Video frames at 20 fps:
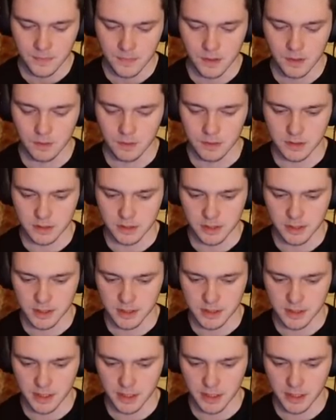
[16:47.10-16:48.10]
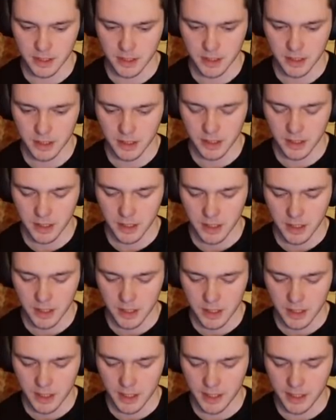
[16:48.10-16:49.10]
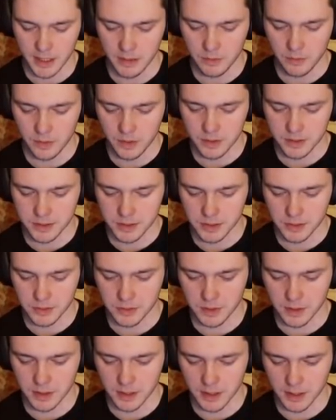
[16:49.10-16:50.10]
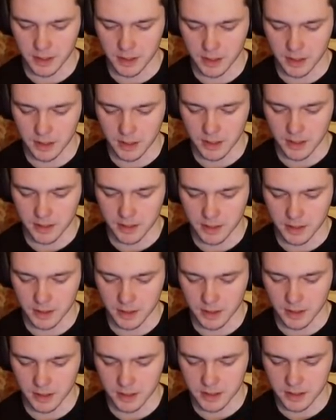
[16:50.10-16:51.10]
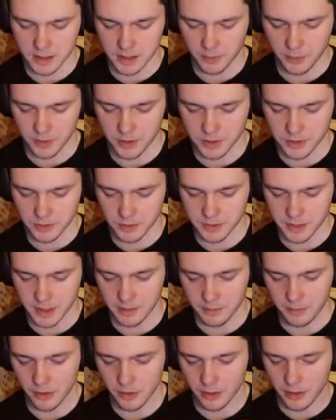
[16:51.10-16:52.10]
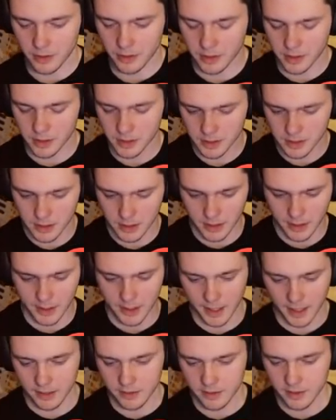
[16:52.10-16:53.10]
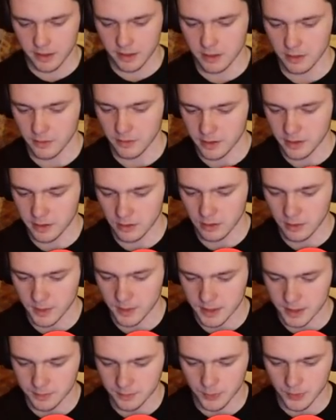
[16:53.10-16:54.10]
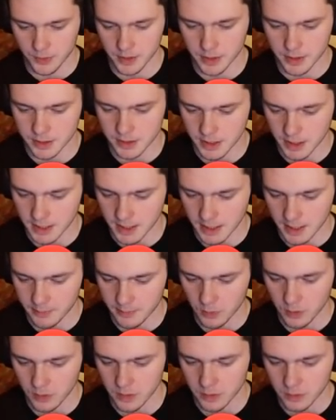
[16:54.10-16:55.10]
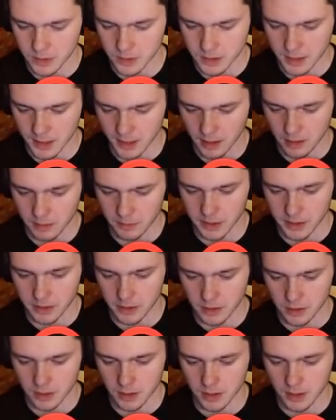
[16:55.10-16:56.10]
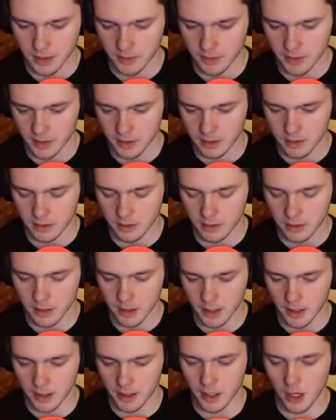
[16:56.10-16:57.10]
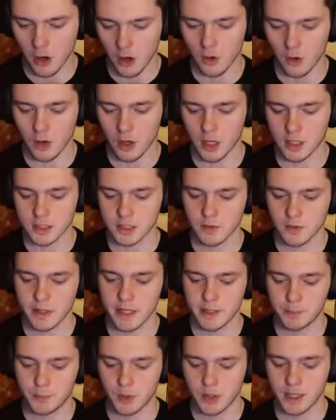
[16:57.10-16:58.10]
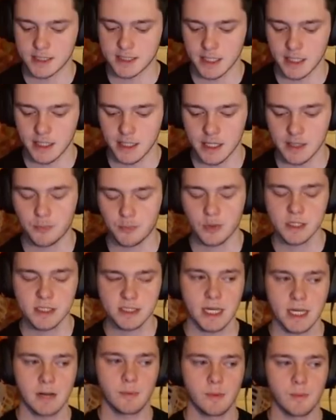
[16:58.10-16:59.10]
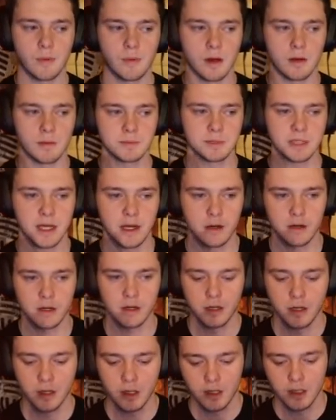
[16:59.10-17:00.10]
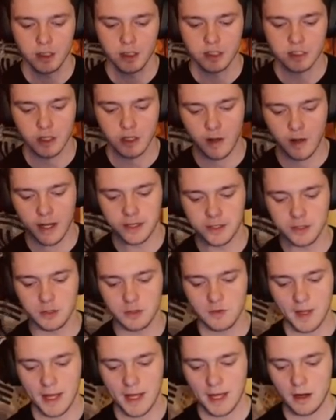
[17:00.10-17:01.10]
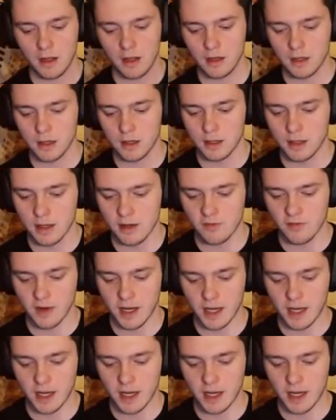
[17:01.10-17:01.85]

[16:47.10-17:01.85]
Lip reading: what was I trying to say? I didn't want to let the support troops get murdered. And I think going golem at the bridge at that point was not going to be good. I think, and also he preset up a bomb tower. So I knew that if